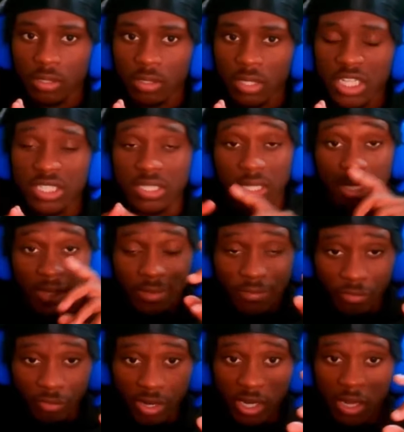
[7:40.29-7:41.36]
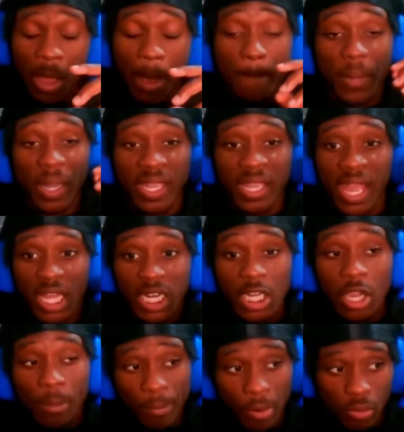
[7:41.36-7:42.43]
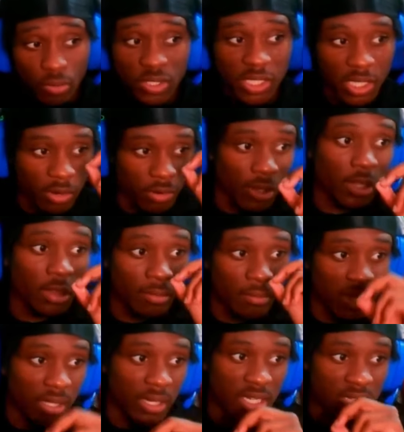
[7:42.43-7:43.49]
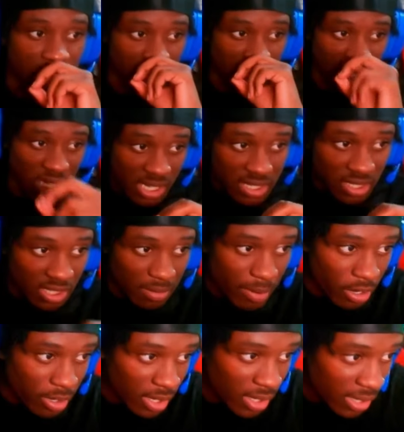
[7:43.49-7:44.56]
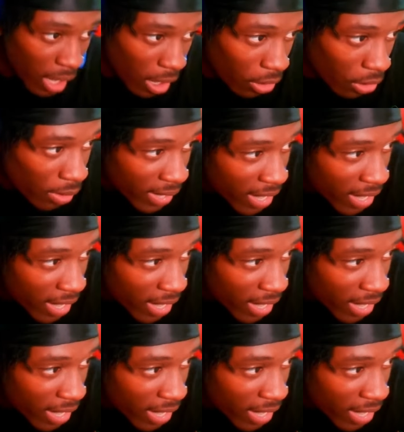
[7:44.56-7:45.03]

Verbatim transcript: his delivery. But Kenny Capone's lyrical ability is easily better than Doggo.